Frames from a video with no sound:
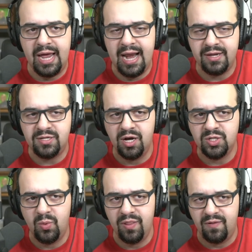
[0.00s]
And I talked
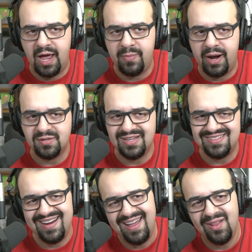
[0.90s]
to one of the linebackers. I
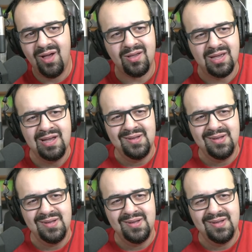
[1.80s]
said, hey, look,